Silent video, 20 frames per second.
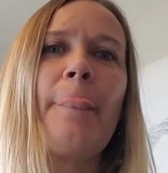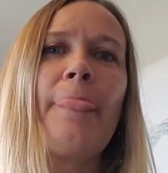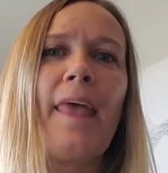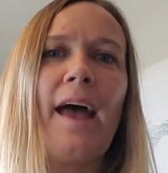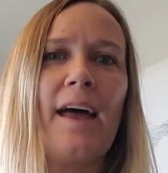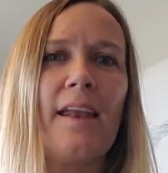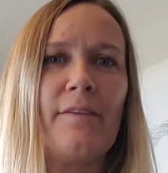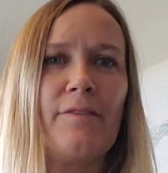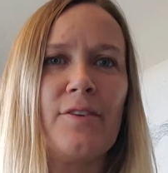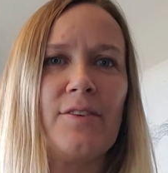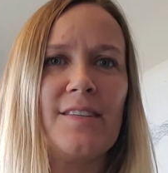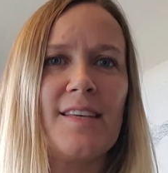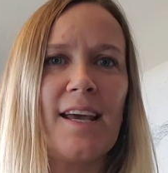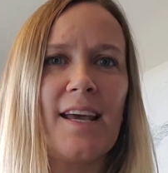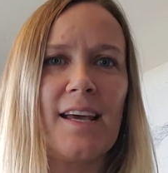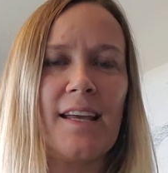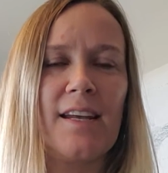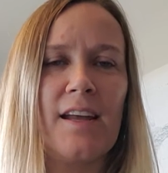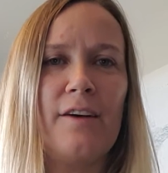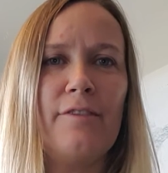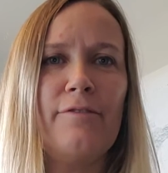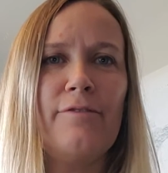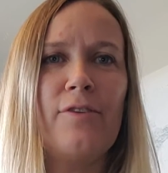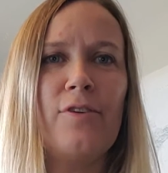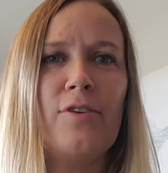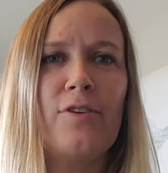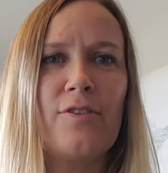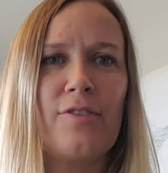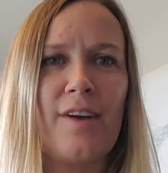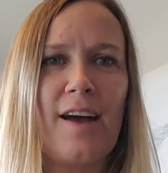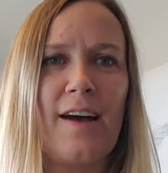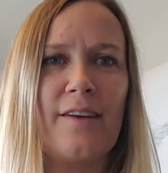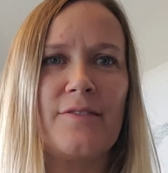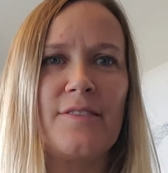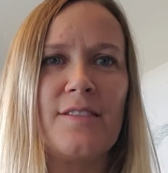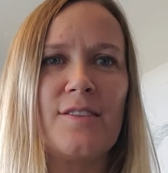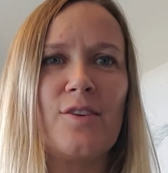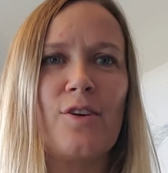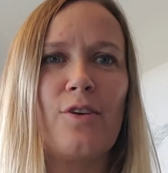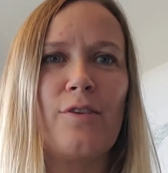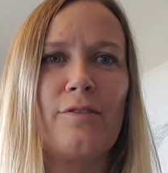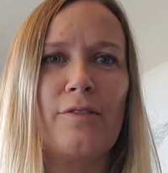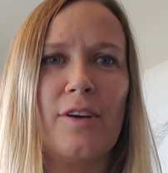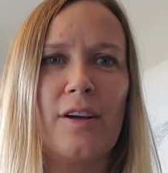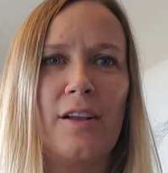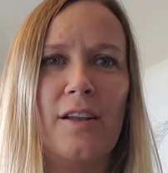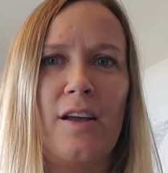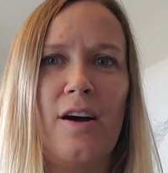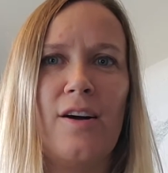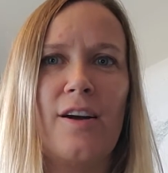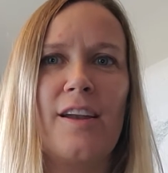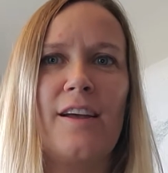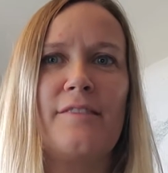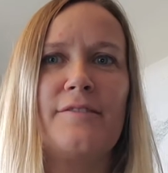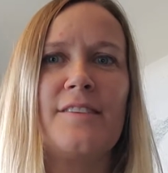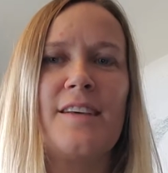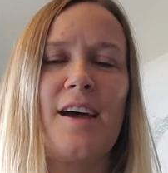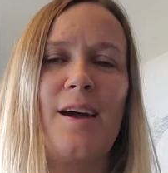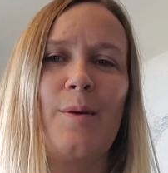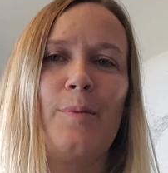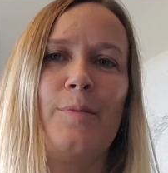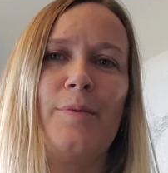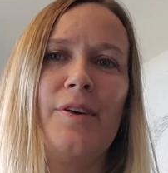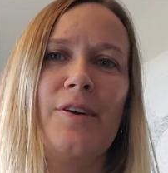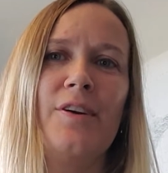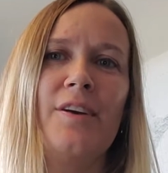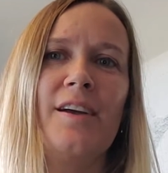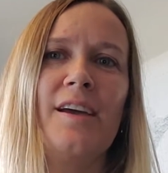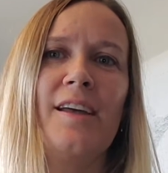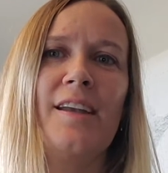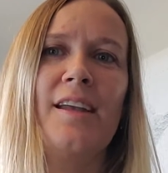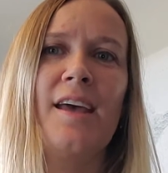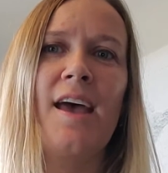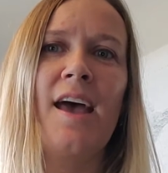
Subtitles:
And if you take enough photographs over a long enough time period,